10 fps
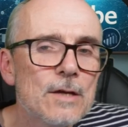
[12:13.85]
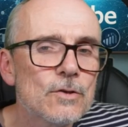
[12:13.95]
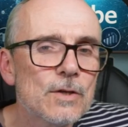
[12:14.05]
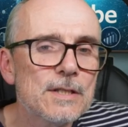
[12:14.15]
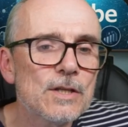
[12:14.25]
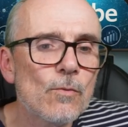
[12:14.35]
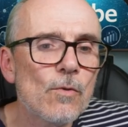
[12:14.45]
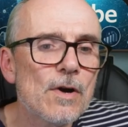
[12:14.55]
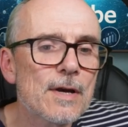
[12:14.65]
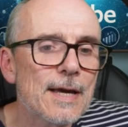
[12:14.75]
It's still
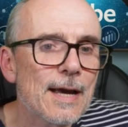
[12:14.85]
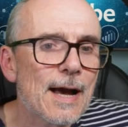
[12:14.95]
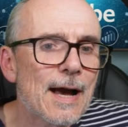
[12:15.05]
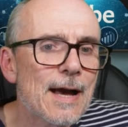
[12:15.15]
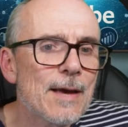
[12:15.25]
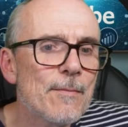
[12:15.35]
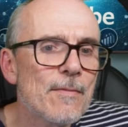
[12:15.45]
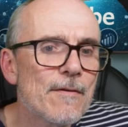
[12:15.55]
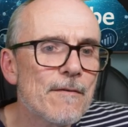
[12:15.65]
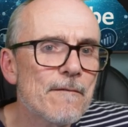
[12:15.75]
working. I'm
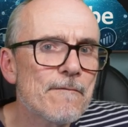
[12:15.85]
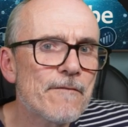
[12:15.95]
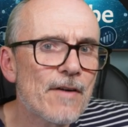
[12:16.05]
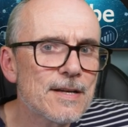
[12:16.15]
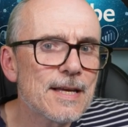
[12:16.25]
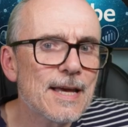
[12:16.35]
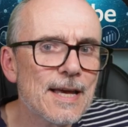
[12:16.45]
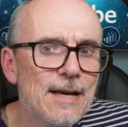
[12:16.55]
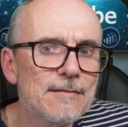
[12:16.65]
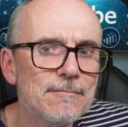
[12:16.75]
finding
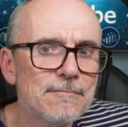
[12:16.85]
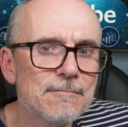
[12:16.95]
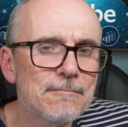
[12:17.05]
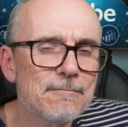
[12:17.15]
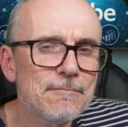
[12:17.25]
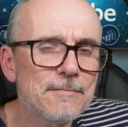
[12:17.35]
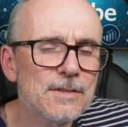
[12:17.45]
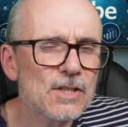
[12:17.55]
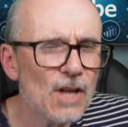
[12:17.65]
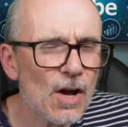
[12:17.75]
it
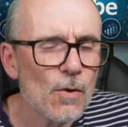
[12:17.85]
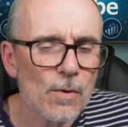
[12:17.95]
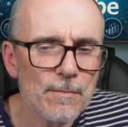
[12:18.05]
slow.